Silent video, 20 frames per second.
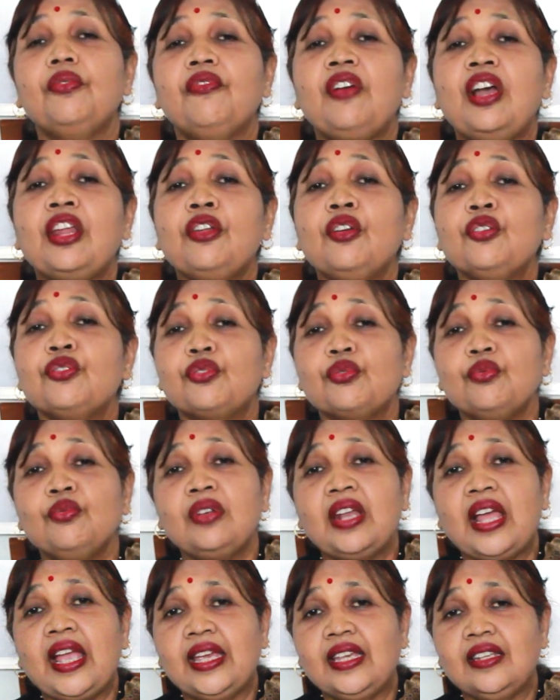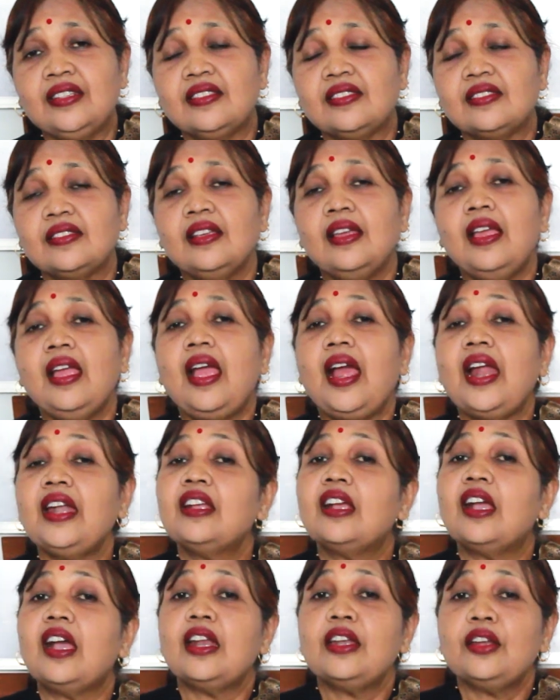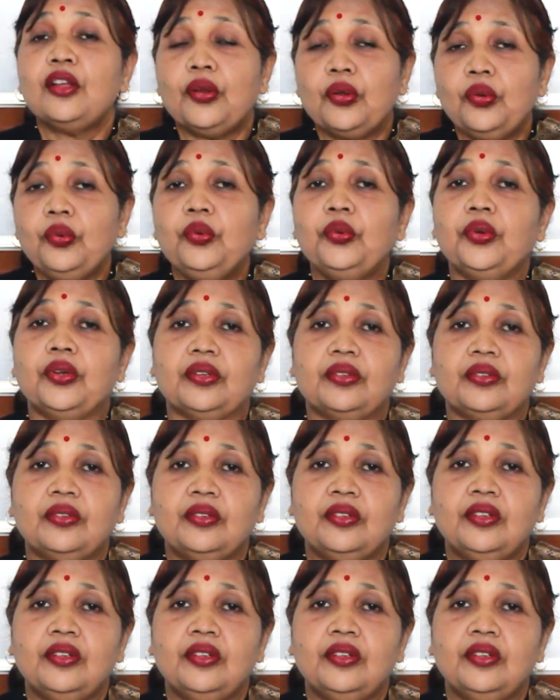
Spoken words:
one or two lines and conclude